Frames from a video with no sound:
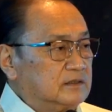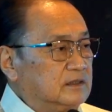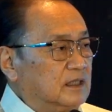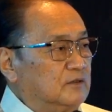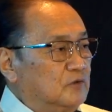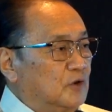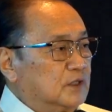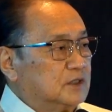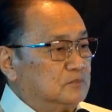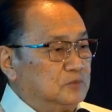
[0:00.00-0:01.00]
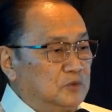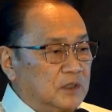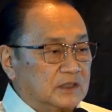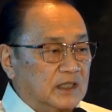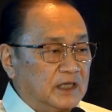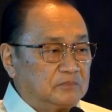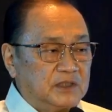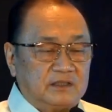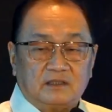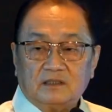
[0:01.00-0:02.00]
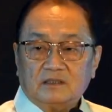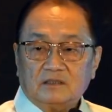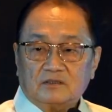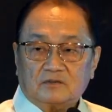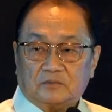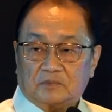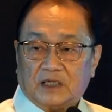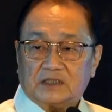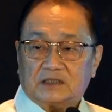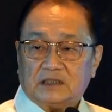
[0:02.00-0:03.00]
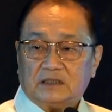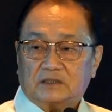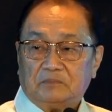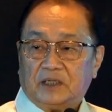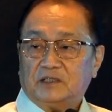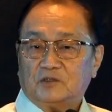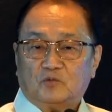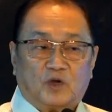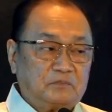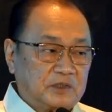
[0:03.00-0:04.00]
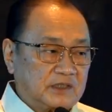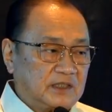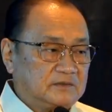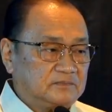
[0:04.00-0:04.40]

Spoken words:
and of course, boomers like me comprise the remaining 1%.